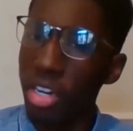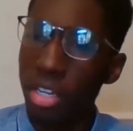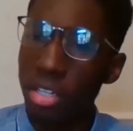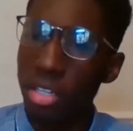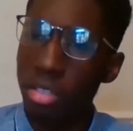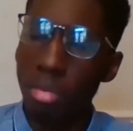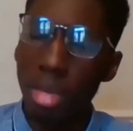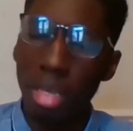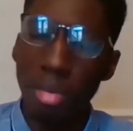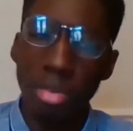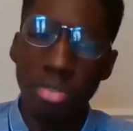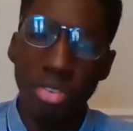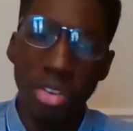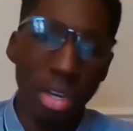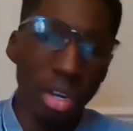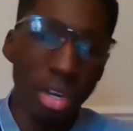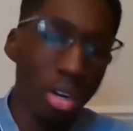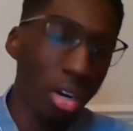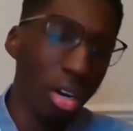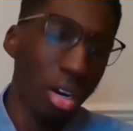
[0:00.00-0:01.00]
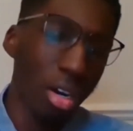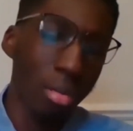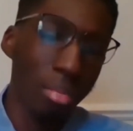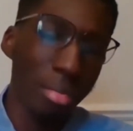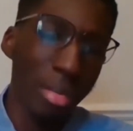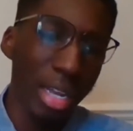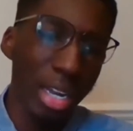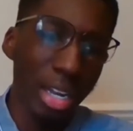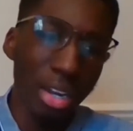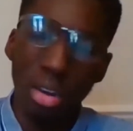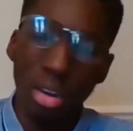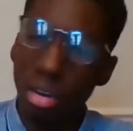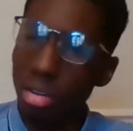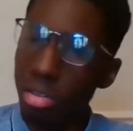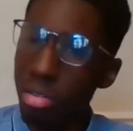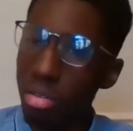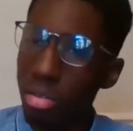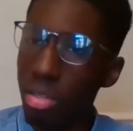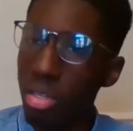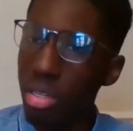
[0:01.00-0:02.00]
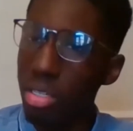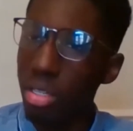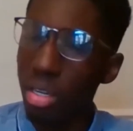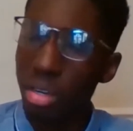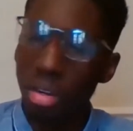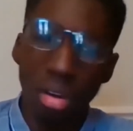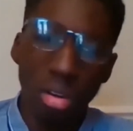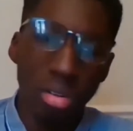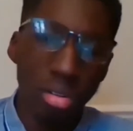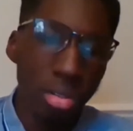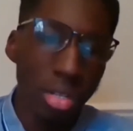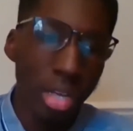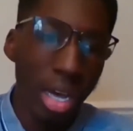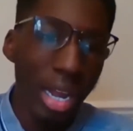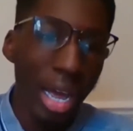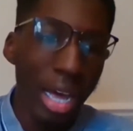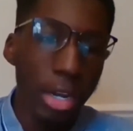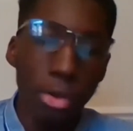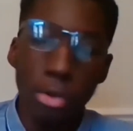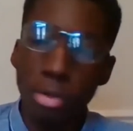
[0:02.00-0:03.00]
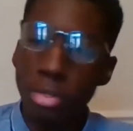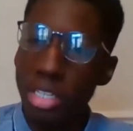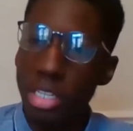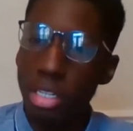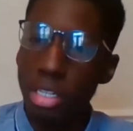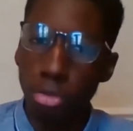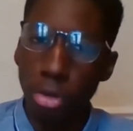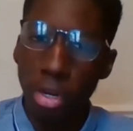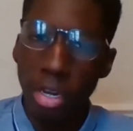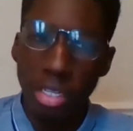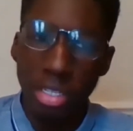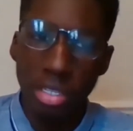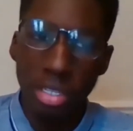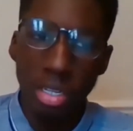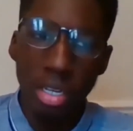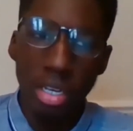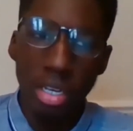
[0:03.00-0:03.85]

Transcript: It doesn't make me think, oh man, I can't do this, I can't do that. I don't see race.